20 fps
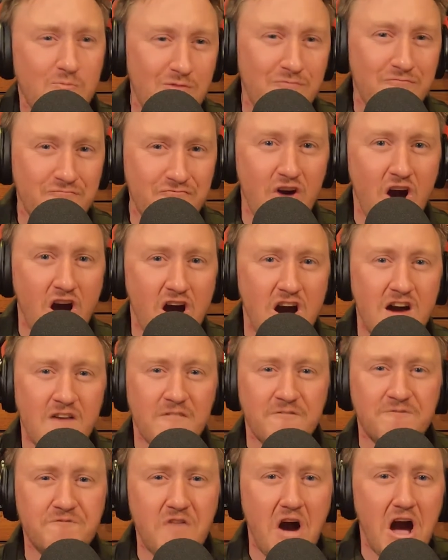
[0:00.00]
We're
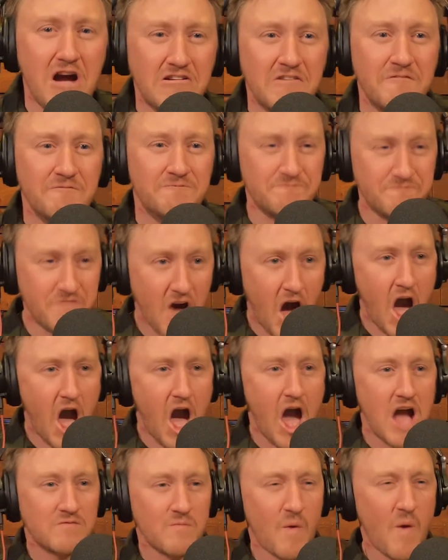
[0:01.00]
fucking fucked. We're
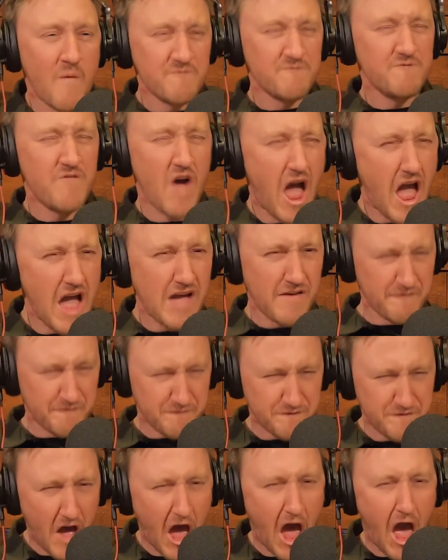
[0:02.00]
fucking
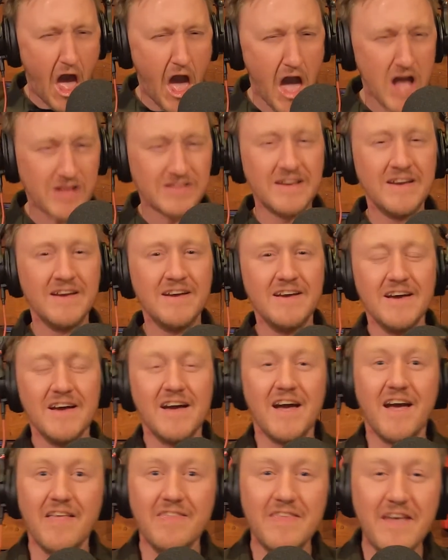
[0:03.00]
fucked.
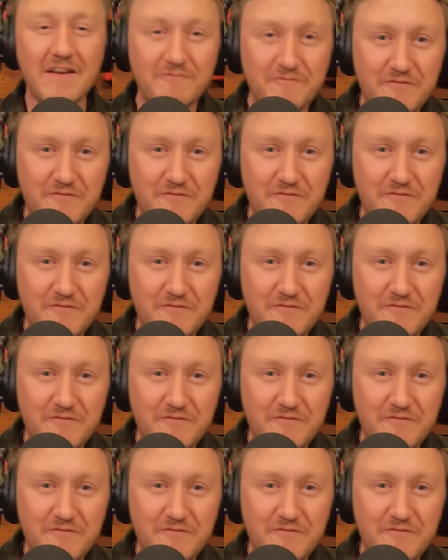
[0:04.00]
And they